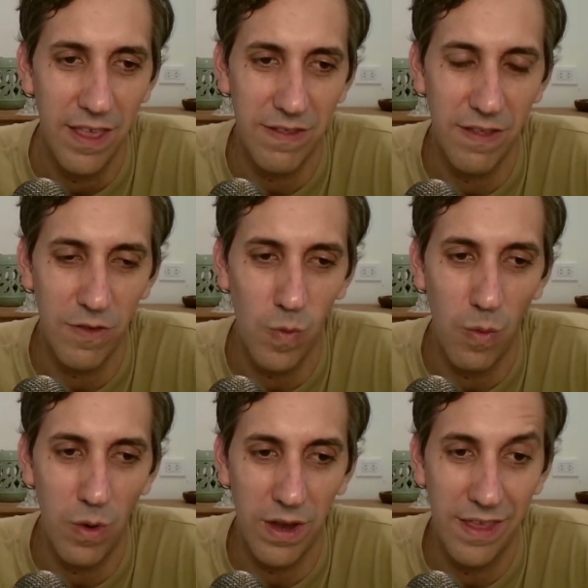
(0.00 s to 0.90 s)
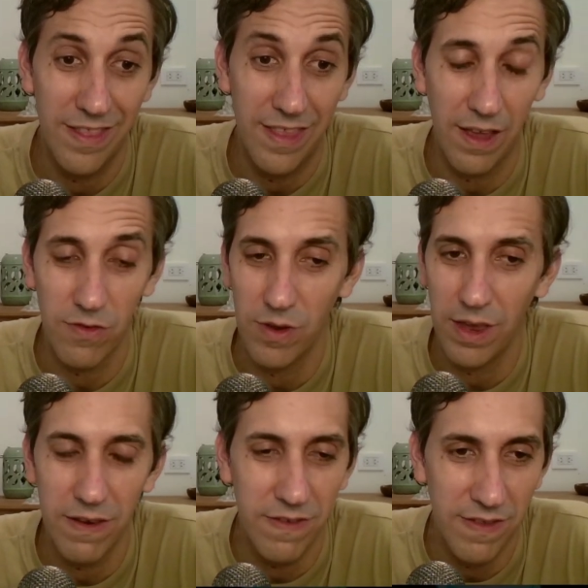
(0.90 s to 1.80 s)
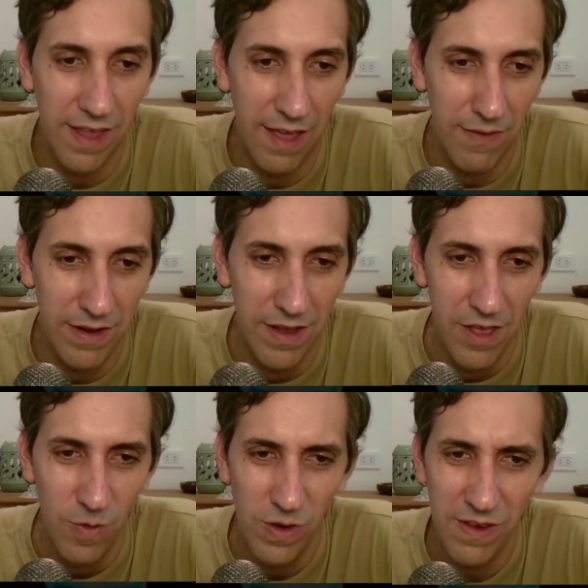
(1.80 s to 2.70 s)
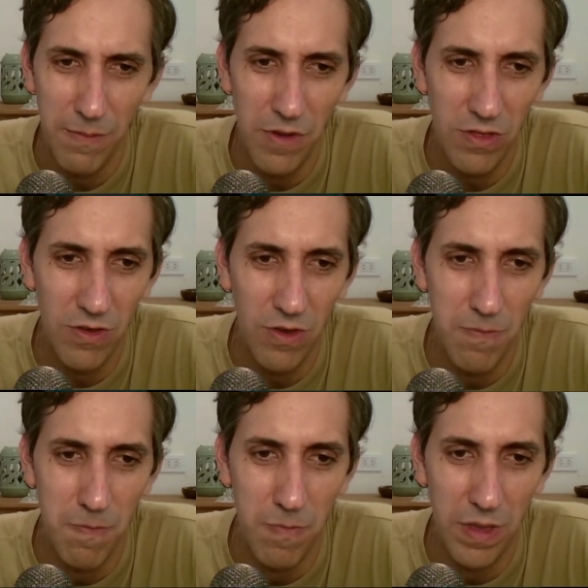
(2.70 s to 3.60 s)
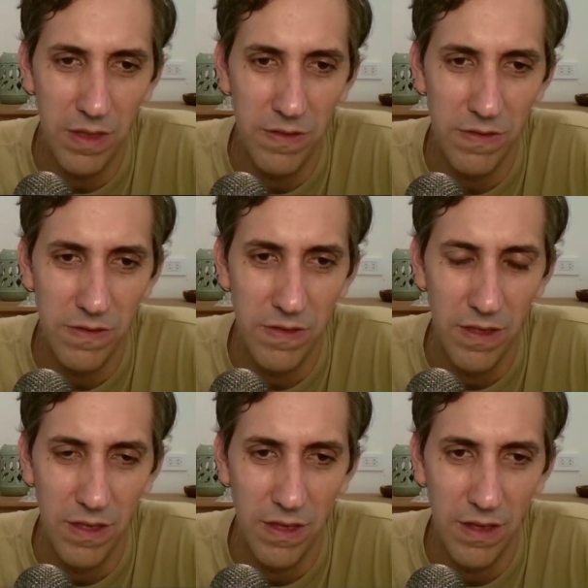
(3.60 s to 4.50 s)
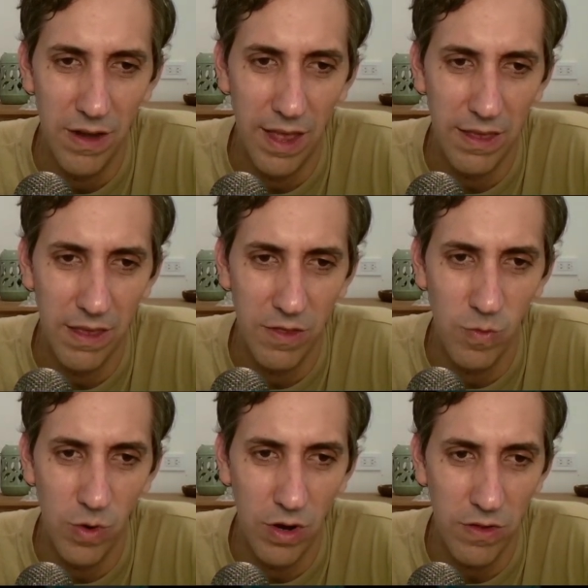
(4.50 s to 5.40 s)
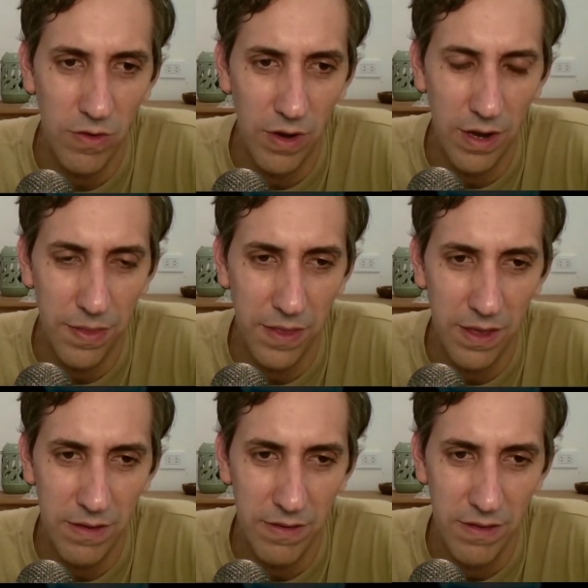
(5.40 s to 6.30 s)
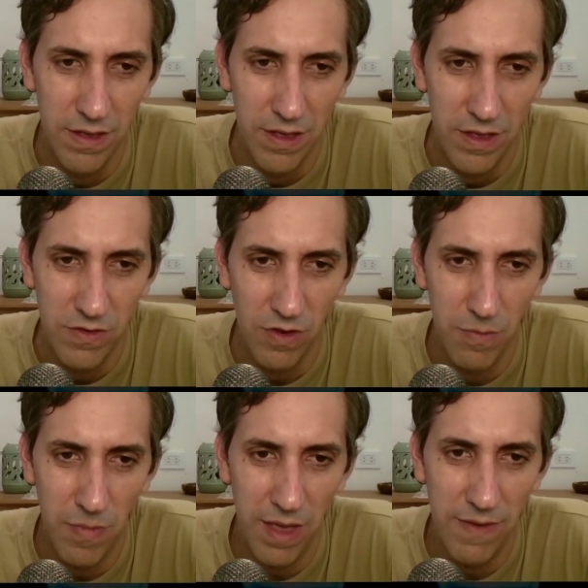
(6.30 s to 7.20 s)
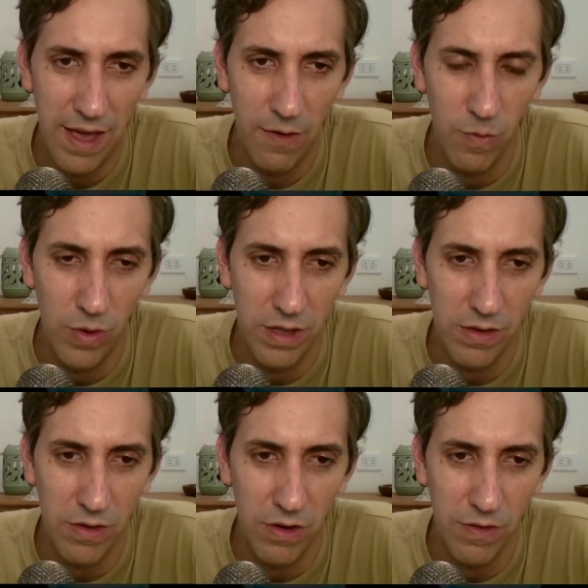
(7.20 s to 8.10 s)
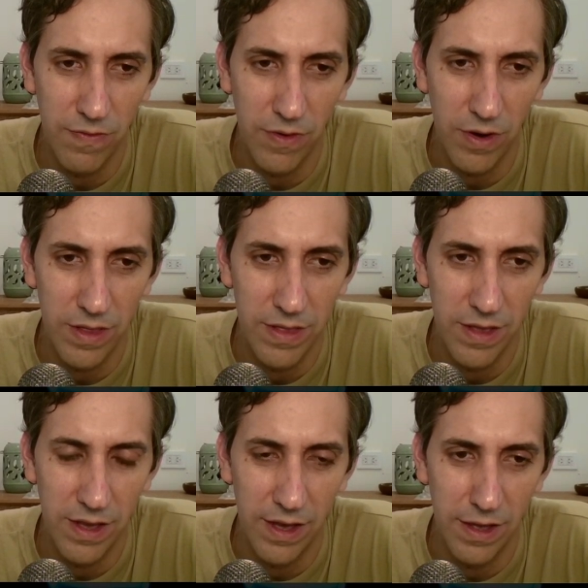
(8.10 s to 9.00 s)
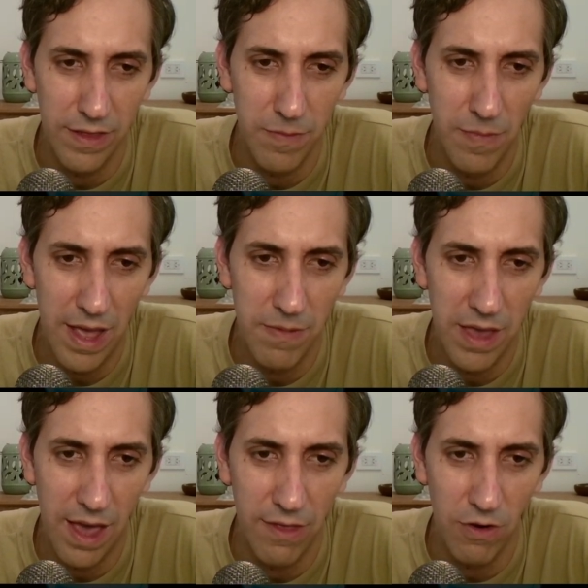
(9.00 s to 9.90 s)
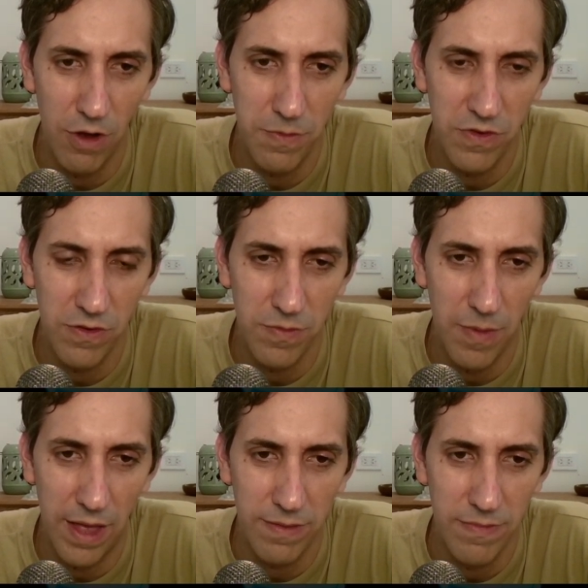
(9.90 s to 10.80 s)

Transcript: this one where he takes on h7, which I'm not convinced like it works or anything. So maybe I will go for it. There might be other options, but